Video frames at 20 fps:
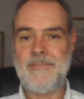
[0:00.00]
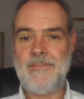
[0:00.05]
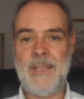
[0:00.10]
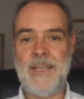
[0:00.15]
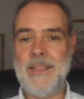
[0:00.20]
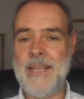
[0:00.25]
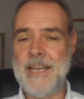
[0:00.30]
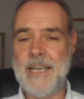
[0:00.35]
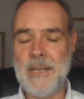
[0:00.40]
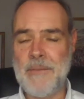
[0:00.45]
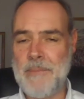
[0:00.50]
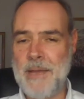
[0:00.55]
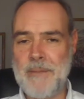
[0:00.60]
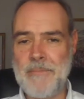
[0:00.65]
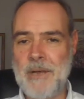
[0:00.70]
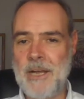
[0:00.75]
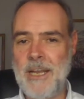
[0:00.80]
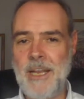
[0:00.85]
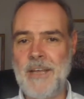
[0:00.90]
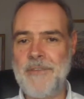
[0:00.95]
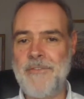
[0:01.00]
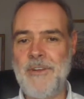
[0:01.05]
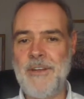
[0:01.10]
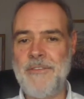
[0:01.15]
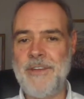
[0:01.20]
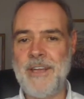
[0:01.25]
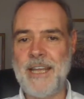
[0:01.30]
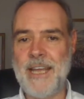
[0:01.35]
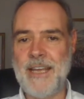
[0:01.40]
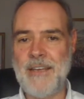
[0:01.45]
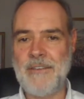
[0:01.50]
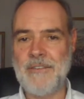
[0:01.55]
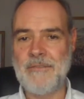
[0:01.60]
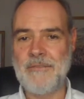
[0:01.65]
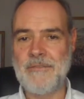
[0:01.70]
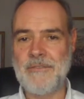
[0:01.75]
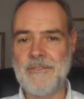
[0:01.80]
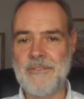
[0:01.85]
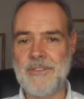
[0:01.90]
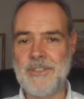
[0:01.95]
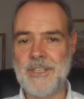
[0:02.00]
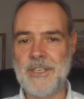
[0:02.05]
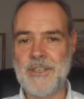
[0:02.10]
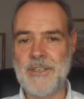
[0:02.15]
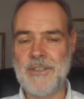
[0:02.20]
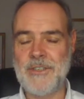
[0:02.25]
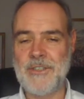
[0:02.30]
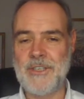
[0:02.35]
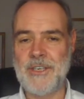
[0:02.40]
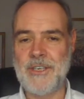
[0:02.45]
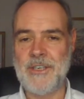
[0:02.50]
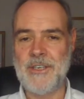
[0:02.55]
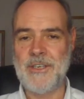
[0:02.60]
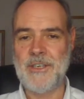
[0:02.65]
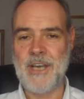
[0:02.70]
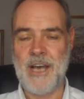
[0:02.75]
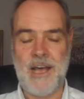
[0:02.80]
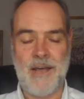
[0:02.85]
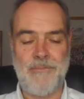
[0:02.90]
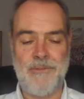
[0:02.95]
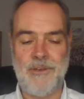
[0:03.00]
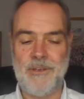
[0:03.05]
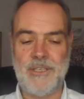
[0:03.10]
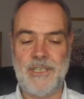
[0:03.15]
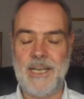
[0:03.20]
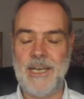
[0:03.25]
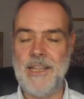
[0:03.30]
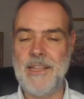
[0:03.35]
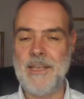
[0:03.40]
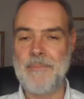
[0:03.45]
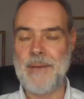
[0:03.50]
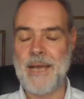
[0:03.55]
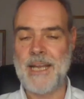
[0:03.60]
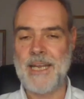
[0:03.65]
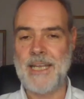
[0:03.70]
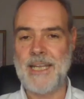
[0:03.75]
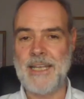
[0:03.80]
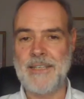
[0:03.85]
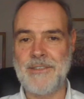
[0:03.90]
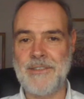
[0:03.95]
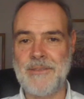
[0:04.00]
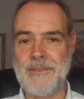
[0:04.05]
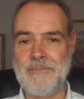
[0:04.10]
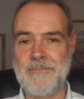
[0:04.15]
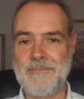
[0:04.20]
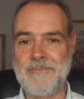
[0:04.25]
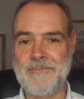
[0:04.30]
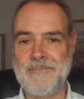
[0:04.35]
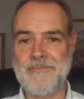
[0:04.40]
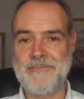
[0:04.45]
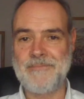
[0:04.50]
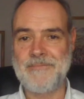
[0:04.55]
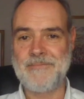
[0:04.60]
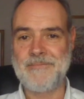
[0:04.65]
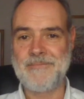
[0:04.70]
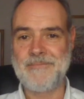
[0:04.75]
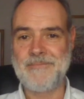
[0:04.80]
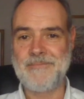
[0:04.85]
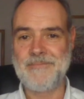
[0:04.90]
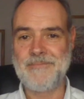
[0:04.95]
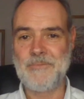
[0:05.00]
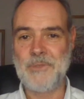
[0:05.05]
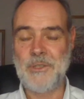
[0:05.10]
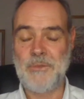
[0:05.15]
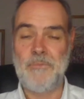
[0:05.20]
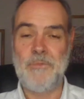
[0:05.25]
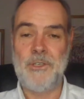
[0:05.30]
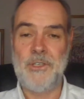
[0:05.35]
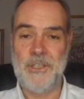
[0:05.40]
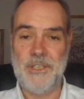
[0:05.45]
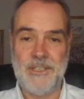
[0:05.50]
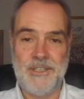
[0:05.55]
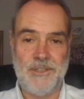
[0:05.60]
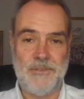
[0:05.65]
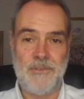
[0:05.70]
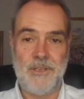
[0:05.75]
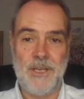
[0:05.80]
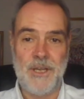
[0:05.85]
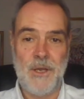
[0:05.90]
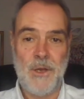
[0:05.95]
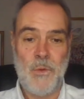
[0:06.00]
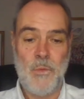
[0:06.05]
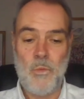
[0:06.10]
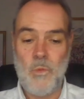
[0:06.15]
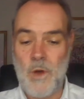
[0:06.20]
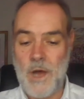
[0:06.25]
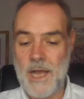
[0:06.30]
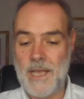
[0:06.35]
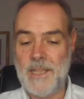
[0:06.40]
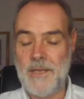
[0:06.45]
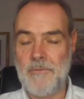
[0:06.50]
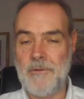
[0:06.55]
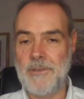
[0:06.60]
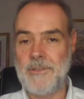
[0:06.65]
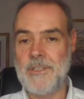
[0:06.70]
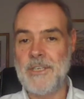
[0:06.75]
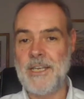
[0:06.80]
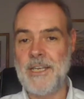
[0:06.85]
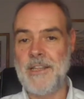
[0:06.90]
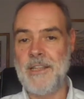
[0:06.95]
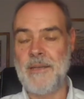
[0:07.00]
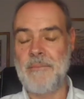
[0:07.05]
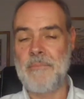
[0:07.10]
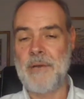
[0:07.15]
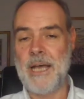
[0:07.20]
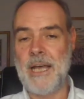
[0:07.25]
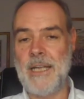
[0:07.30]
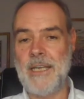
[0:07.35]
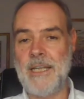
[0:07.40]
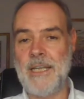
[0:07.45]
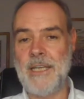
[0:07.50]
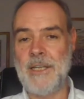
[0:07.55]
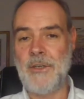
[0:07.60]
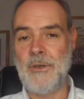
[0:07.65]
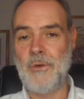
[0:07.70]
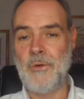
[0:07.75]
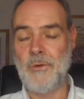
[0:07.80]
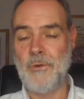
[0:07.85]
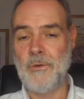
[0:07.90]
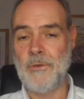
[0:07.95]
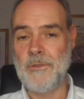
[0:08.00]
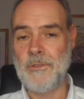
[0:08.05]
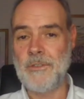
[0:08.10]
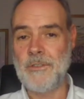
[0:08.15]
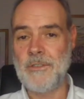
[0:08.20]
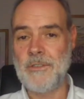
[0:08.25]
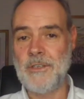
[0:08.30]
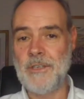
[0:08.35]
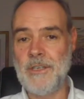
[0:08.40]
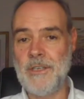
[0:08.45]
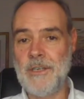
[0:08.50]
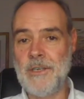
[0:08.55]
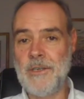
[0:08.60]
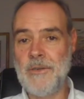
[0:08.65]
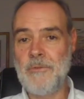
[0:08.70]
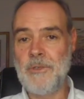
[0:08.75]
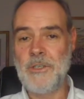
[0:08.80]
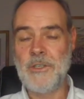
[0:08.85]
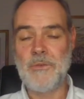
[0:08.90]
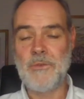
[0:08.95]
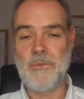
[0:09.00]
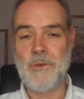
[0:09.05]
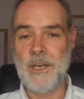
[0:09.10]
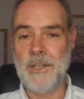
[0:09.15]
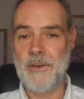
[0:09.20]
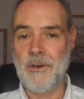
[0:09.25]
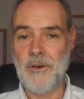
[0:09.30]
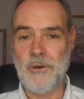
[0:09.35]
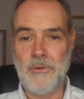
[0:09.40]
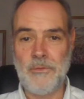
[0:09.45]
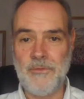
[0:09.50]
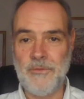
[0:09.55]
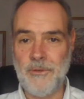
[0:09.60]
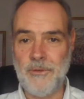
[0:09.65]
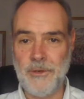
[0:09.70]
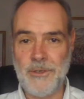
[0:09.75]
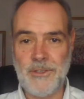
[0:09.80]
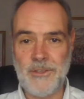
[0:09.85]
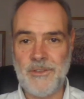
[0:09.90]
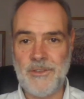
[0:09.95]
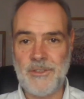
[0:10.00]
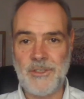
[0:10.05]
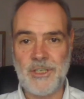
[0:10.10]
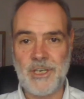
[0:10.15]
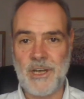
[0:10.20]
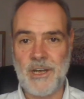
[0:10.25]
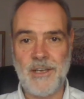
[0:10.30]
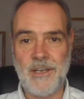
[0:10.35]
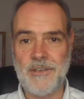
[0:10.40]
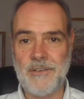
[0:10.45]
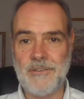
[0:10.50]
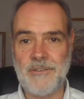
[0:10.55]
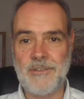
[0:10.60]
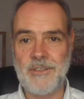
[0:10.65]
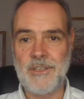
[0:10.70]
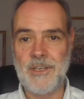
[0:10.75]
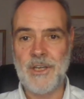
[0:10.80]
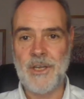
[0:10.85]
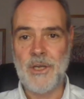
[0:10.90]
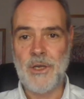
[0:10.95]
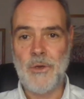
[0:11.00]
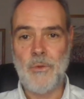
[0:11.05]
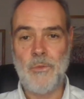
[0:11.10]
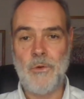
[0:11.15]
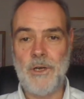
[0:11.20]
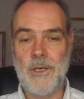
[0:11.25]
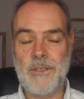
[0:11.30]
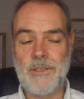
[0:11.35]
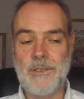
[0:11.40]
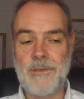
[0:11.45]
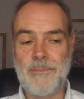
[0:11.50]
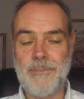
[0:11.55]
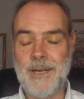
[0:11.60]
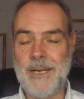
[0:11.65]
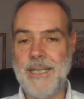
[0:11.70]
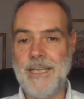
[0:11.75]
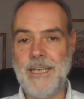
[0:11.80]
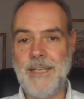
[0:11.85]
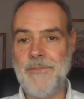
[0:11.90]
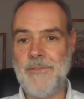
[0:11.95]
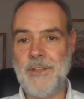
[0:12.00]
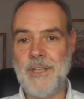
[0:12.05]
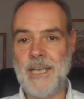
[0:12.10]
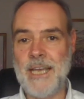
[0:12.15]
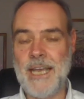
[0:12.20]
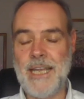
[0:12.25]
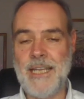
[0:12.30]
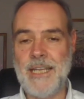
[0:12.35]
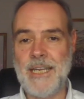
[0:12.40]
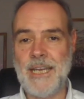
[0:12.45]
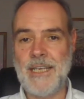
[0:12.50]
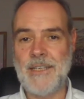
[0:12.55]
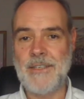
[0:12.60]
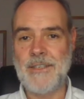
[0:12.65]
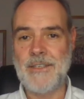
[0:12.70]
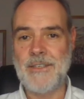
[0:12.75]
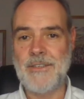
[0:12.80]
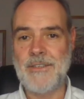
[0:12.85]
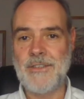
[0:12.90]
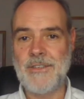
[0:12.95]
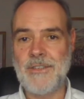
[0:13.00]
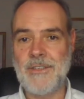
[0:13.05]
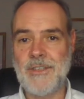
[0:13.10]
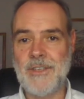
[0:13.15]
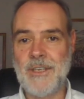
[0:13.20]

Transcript: they're going to make my life a living hell. So, so I'm not going to say anything bad against them, which, hmm. which is why they won't say anything bad in courts which is why the whole voice of the child works completely for the alienators.